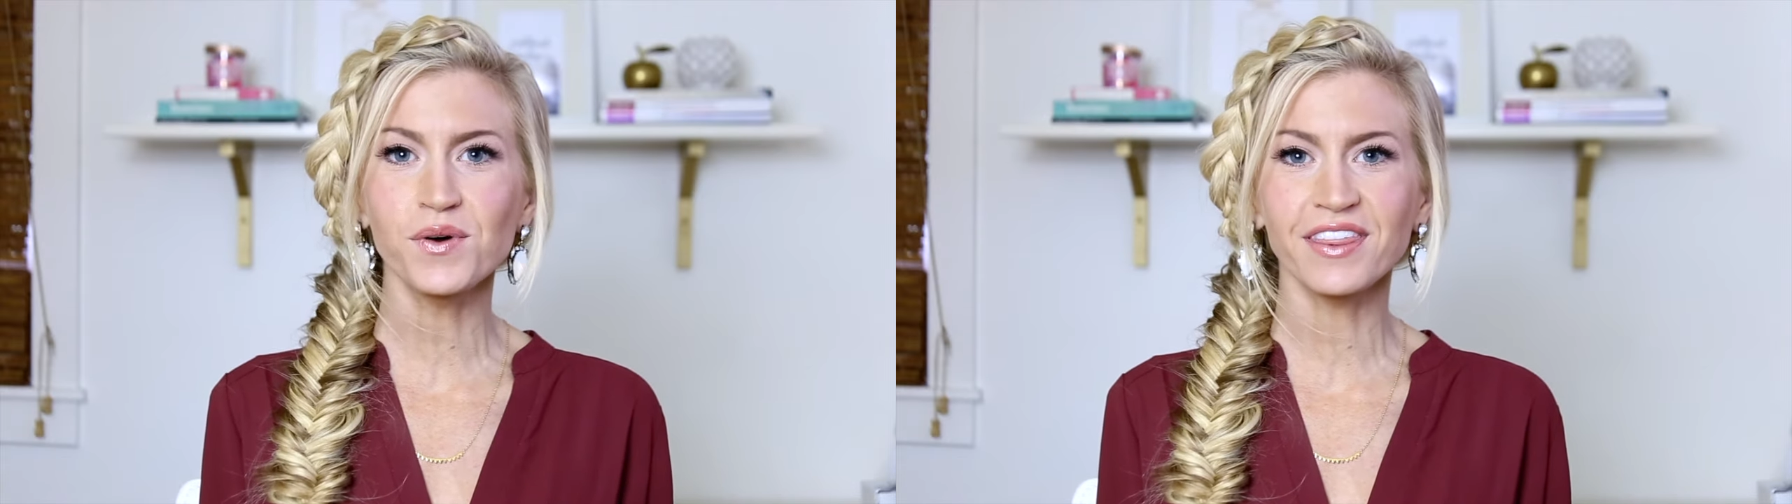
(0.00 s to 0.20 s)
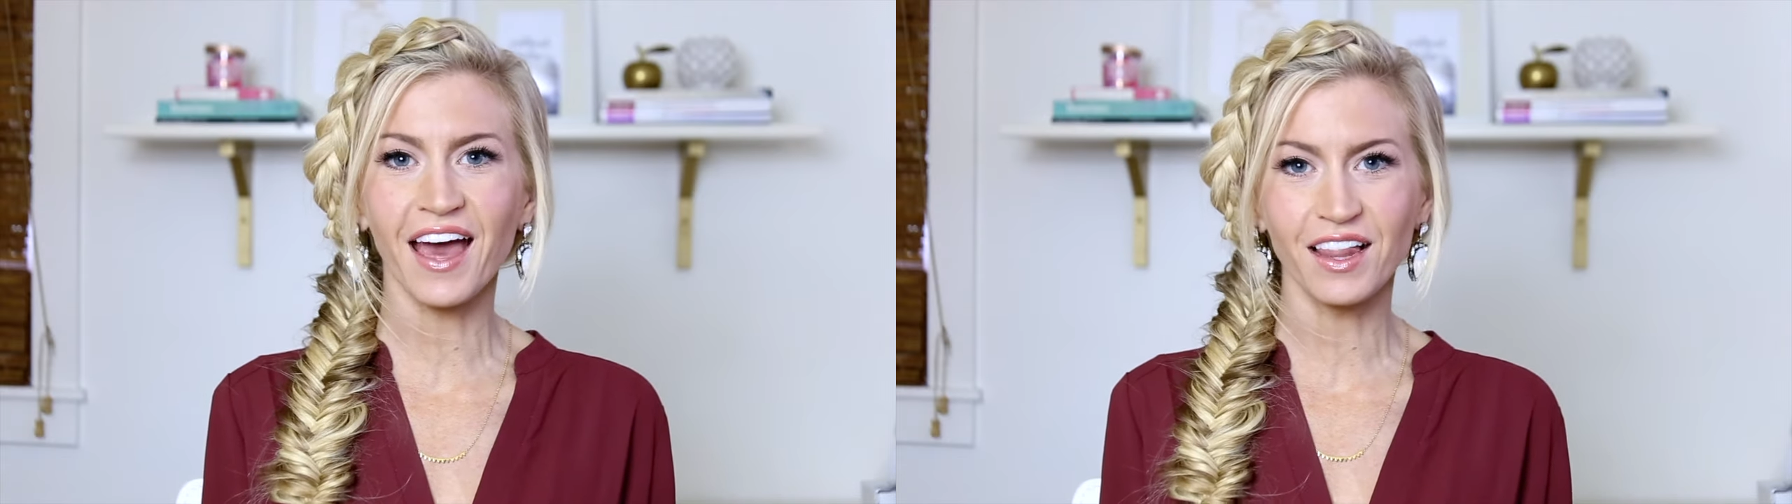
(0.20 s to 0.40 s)

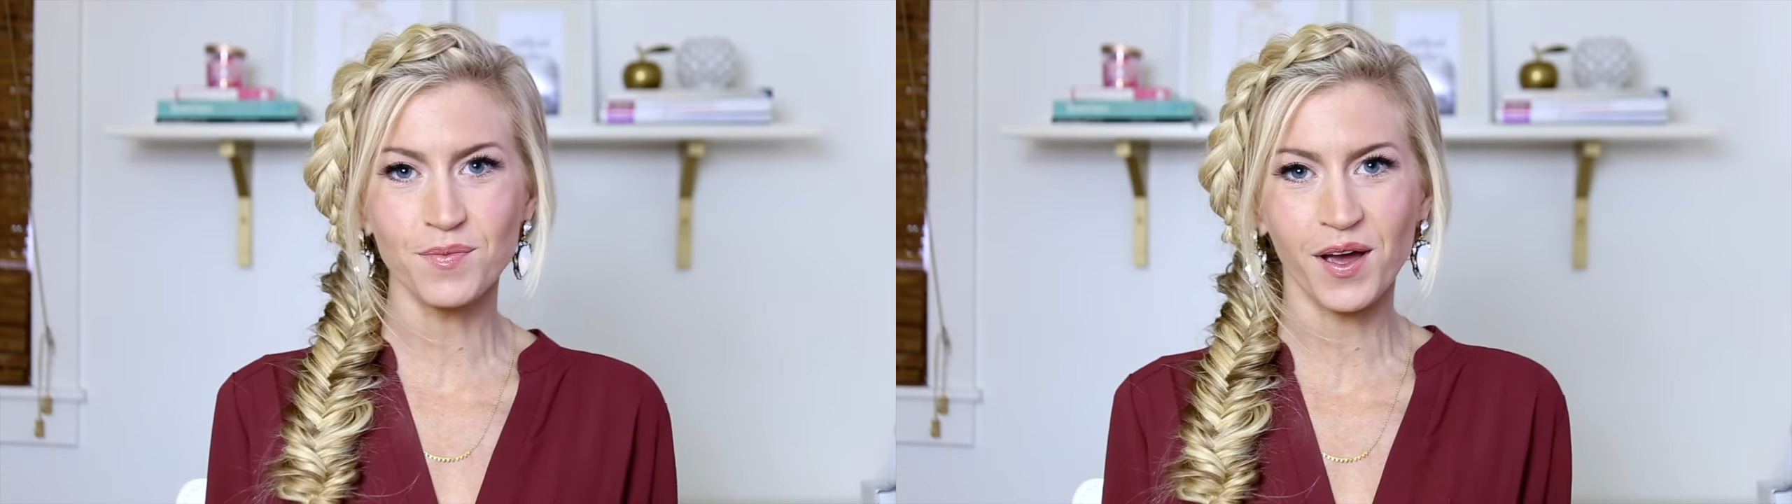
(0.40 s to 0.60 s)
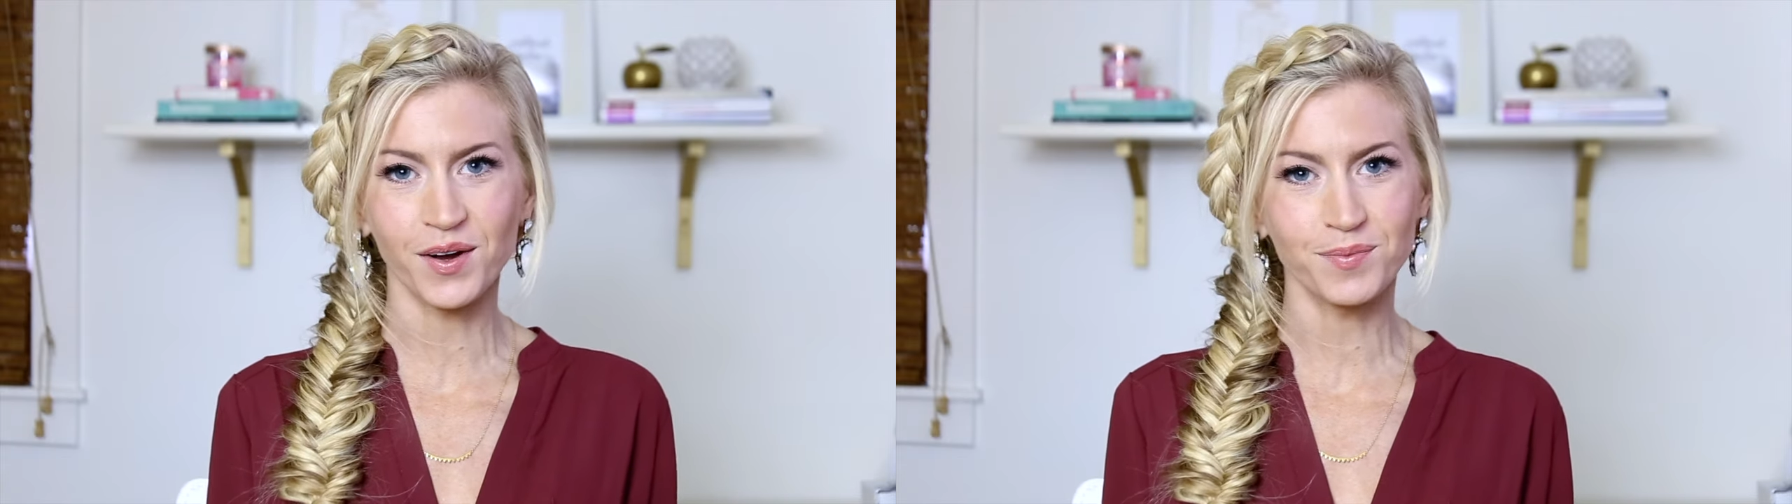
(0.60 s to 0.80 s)
with
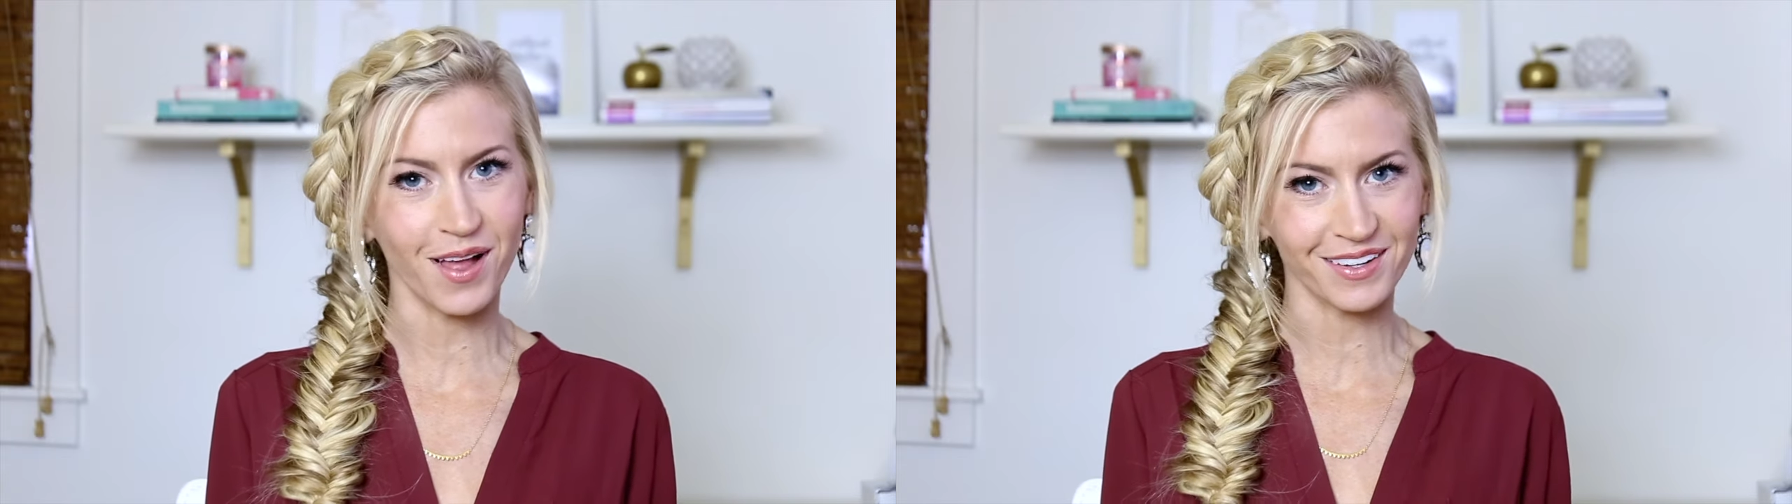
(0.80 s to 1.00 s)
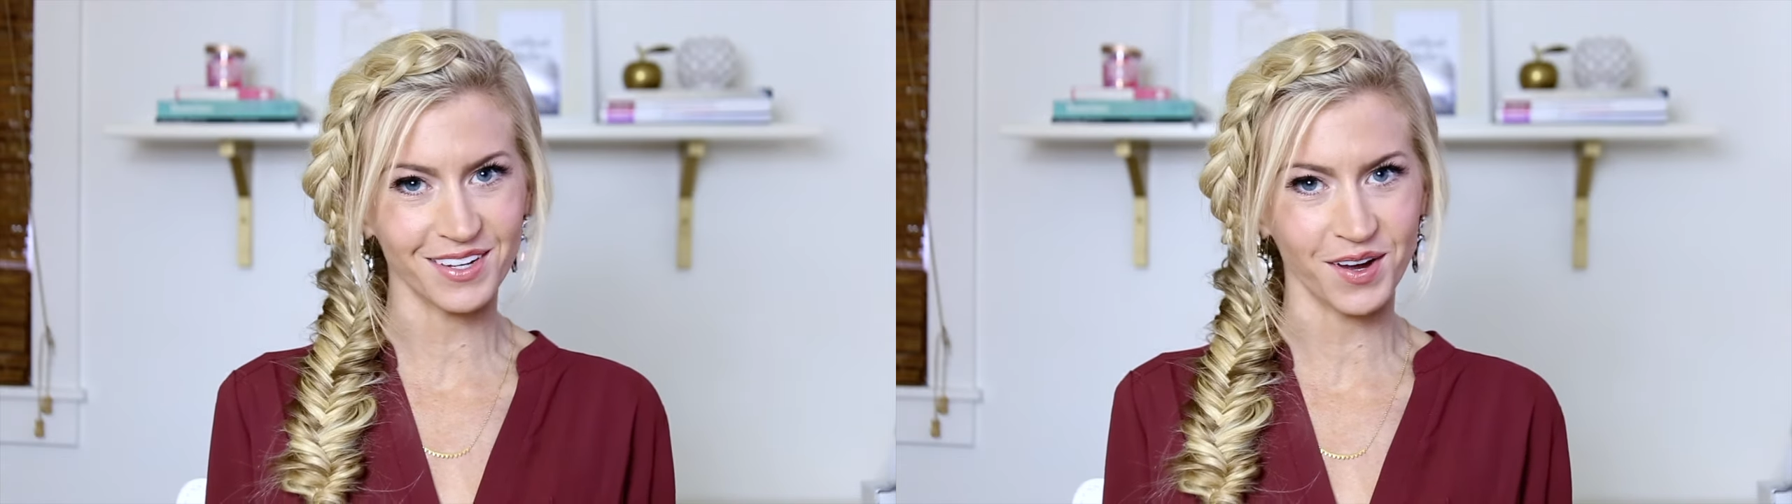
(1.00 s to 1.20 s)

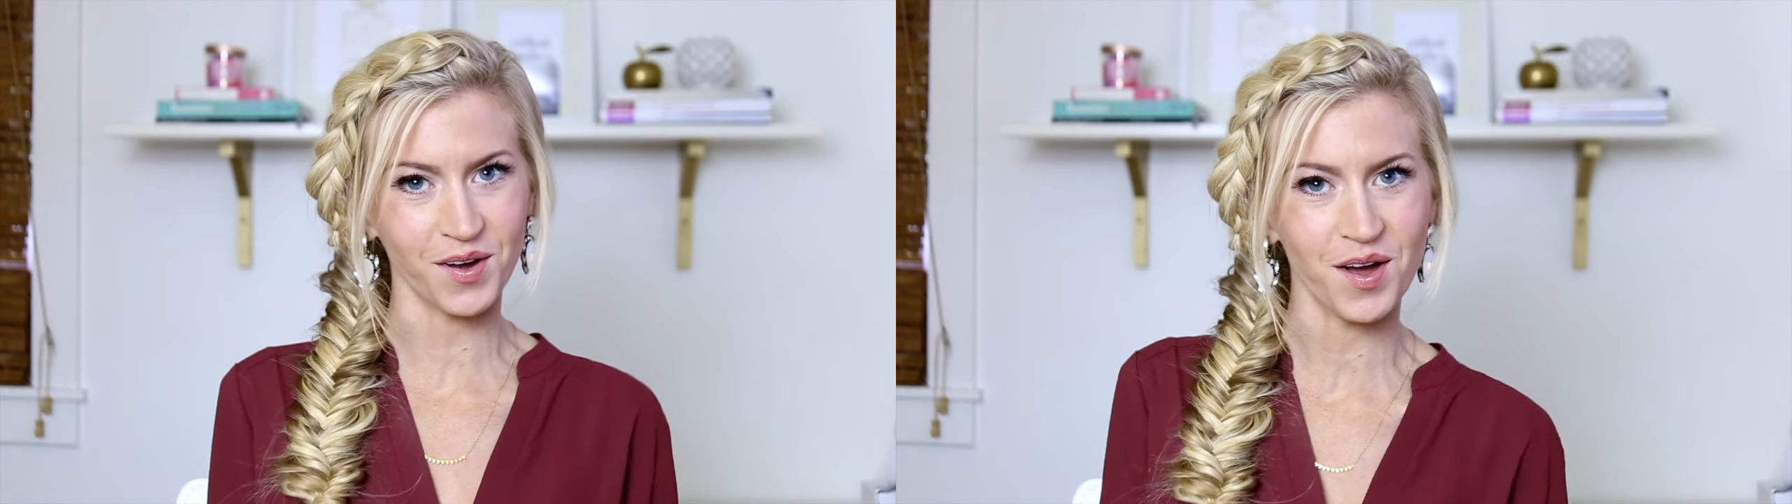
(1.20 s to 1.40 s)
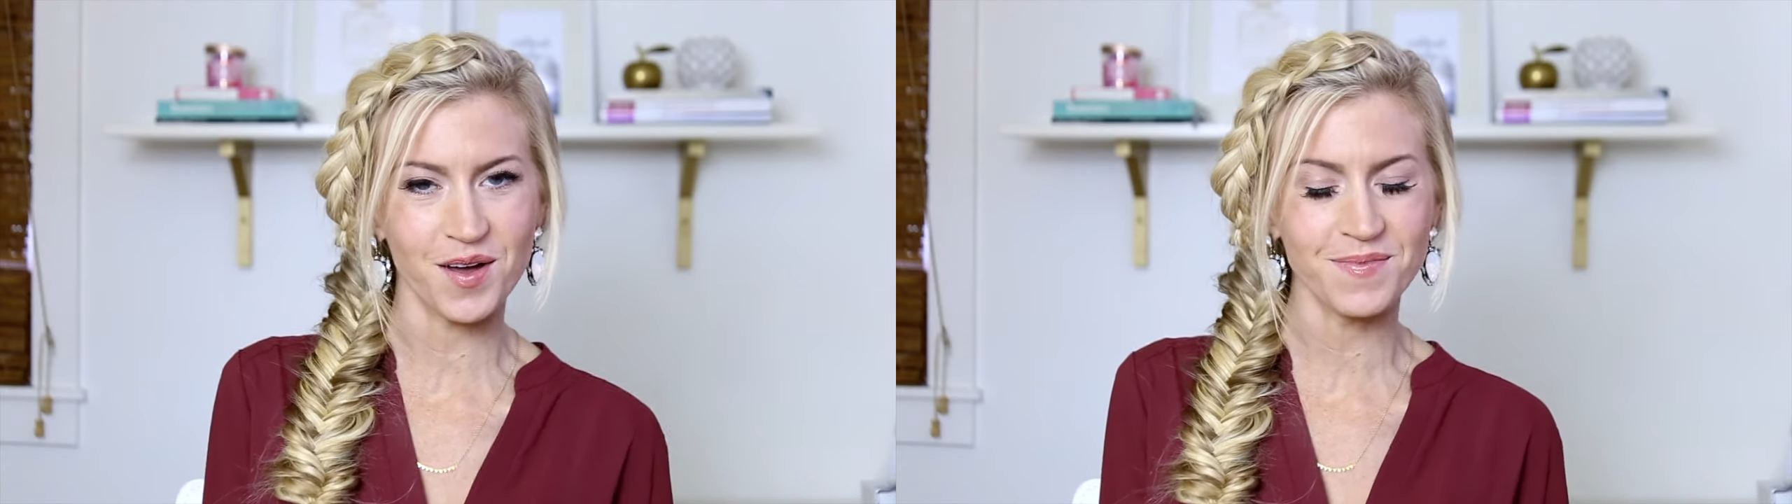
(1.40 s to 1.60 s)

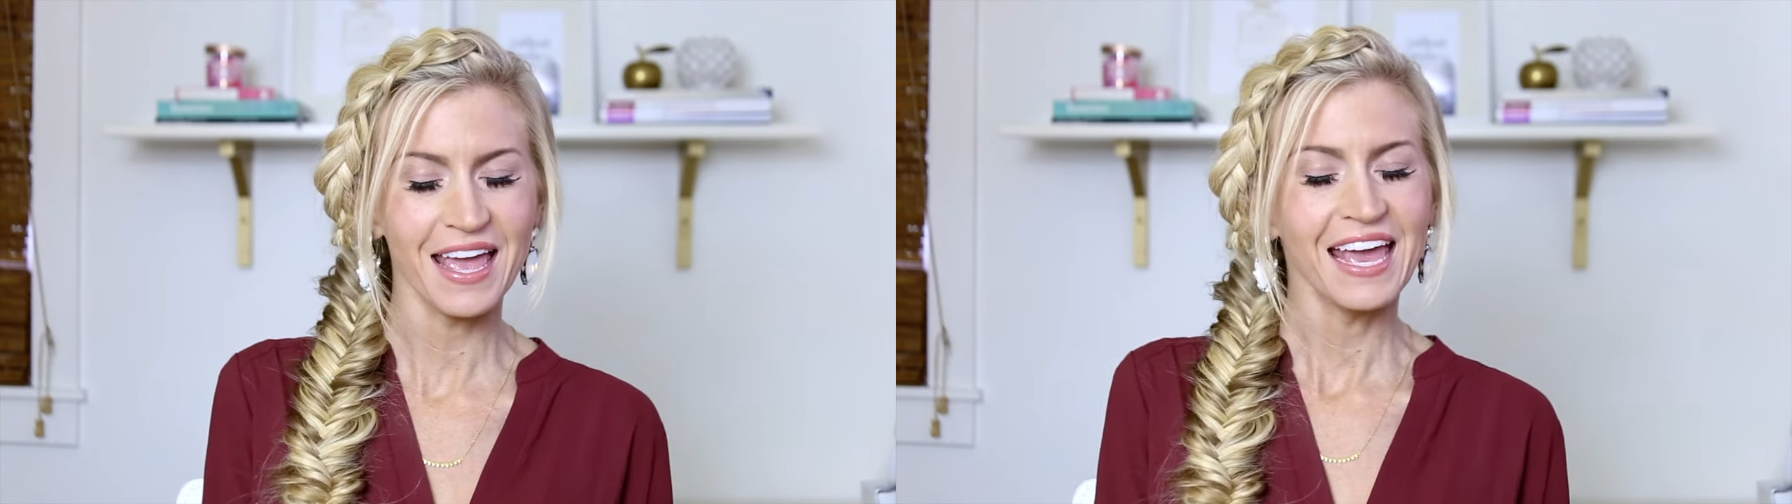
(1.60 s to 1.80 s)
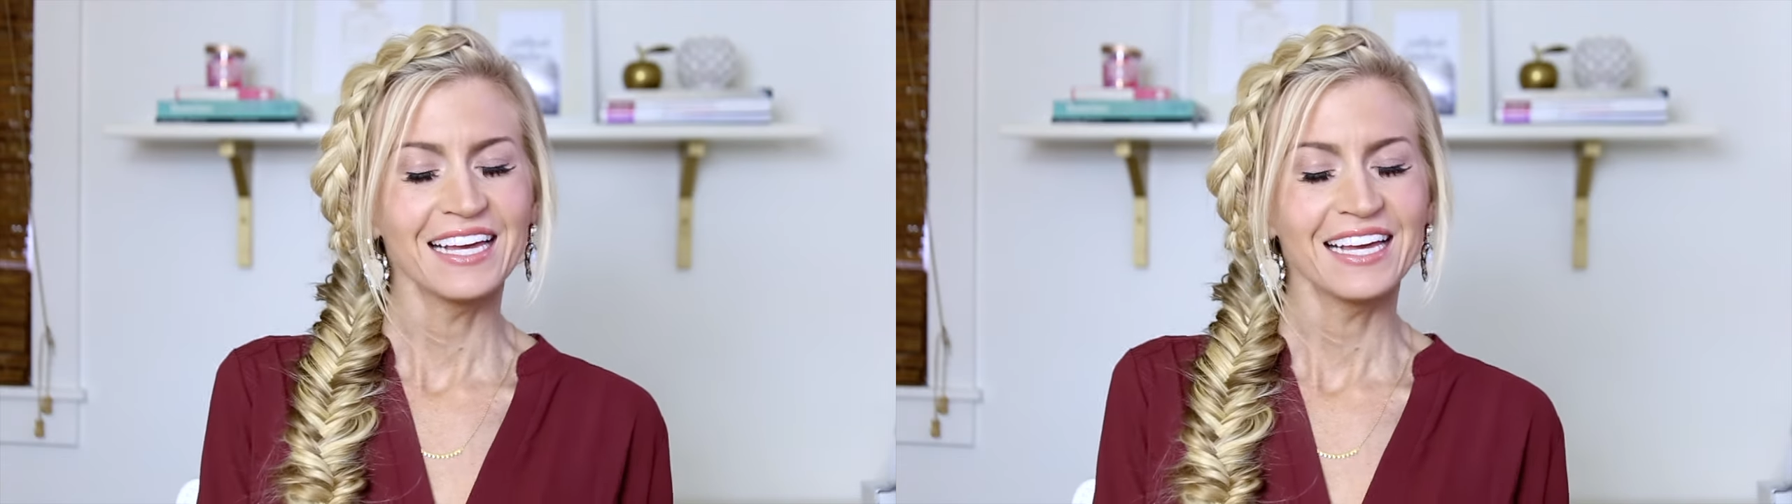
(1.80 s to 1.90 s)
EllaApparelBlog.com.